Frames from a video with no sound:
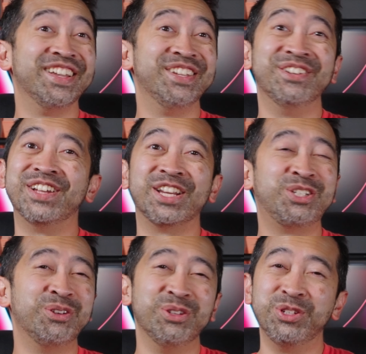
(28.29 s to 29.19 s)
you're not a
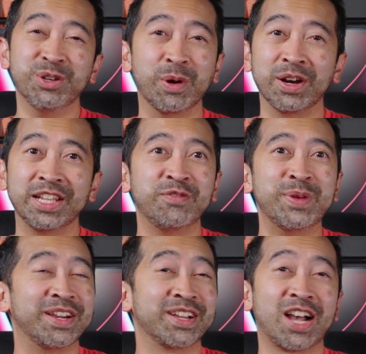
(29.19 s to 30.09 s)
true YouTuber unless you've
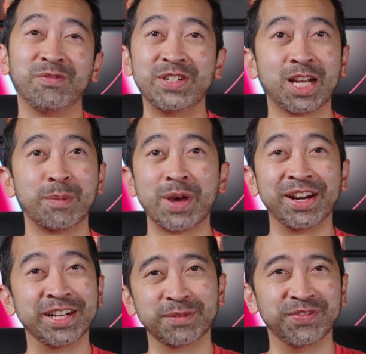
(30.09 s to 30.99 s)
been in a coffee shop
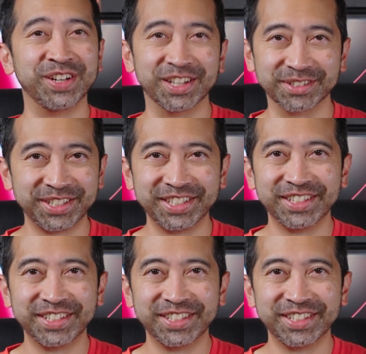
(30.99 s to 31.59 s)
editing some videos.